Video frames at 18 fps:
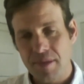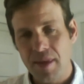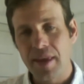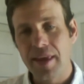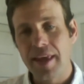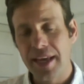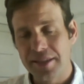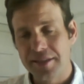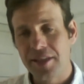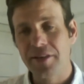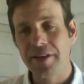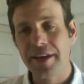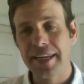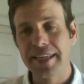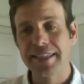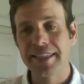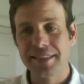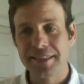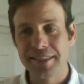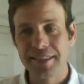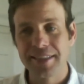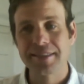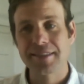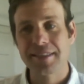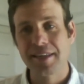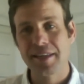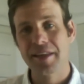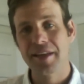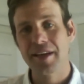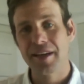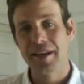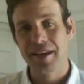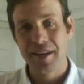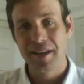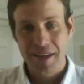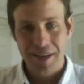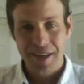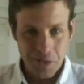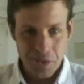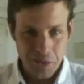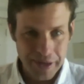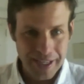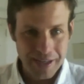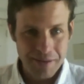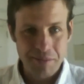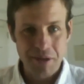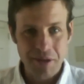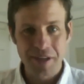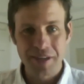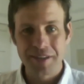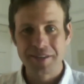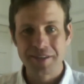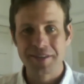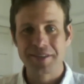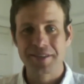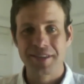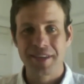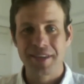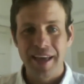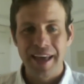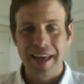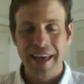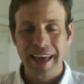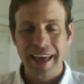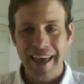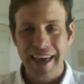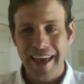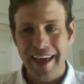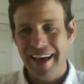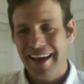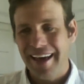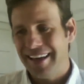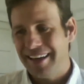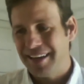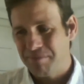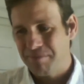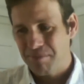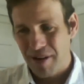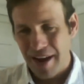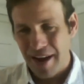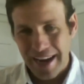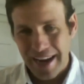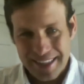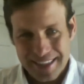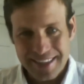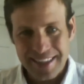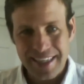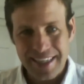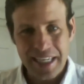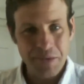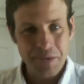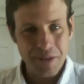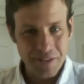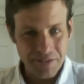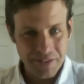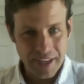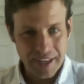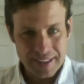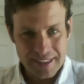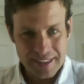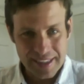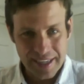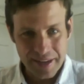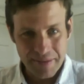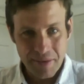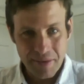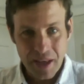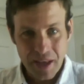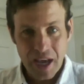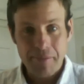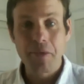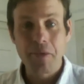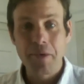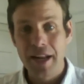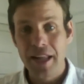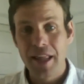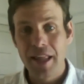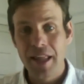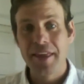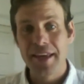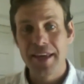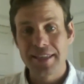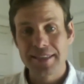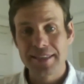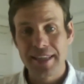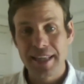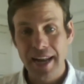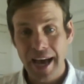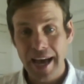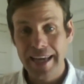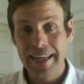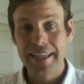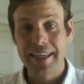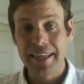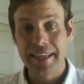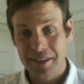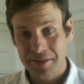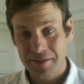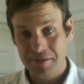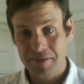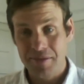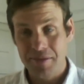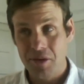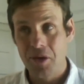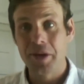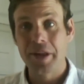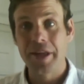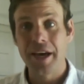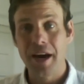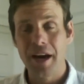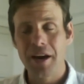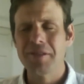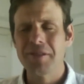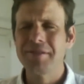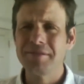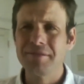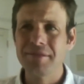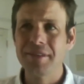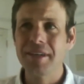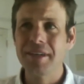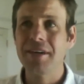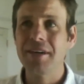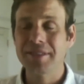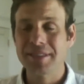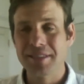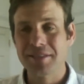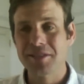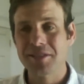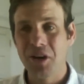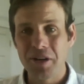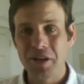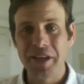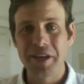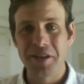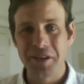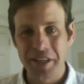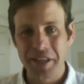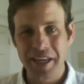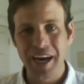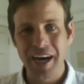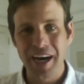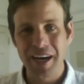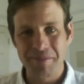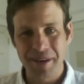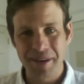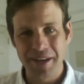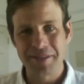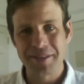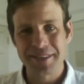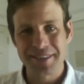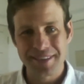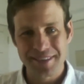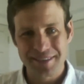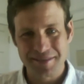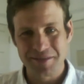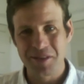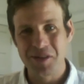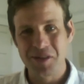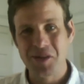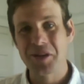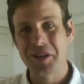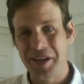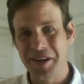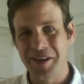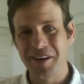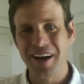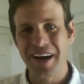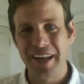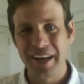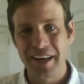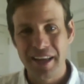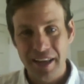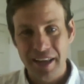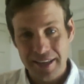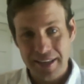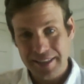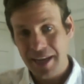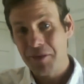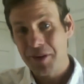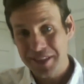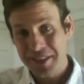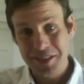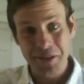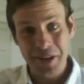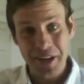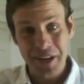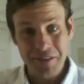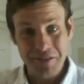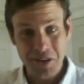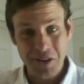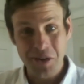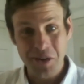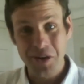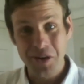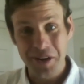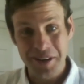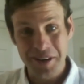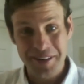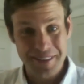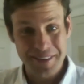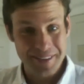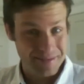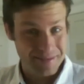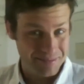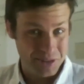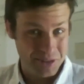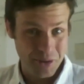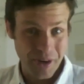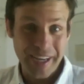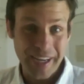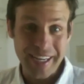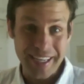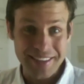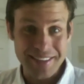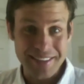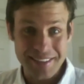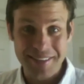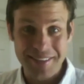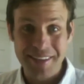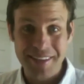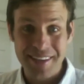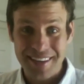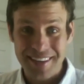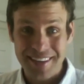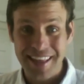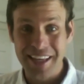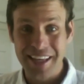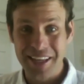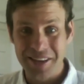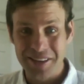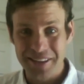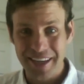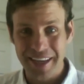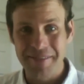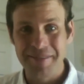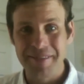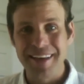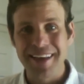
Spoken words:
Yeah, so in addition to the reading books and practicing and reflecting, I mean, one of the things that I did early on, well, it wasn't totally early on, but it was earlier on, is I went to one of your trainings that you did.